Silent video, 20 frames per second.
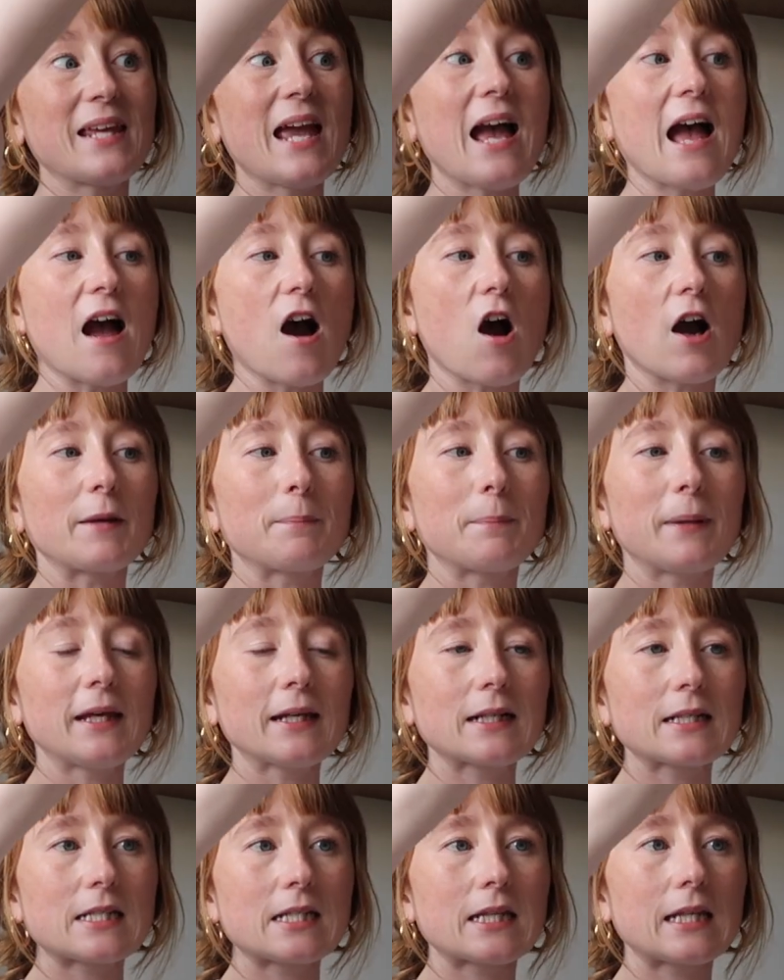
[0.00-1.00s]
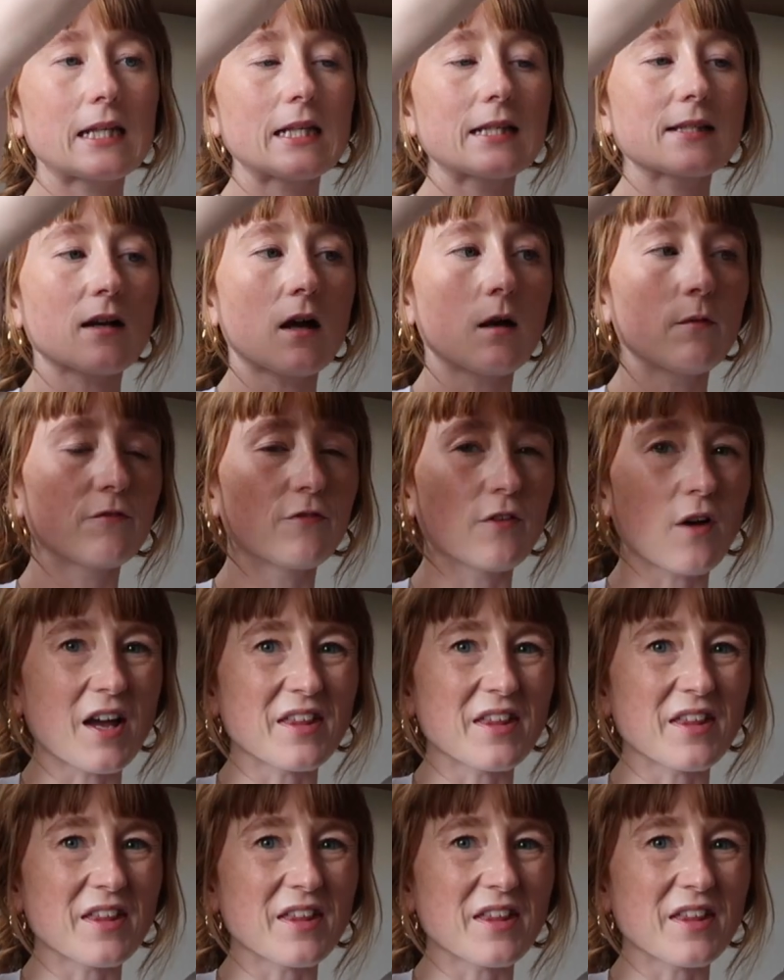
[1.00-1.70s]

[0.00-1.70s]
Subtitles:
yeah, I picked these up for,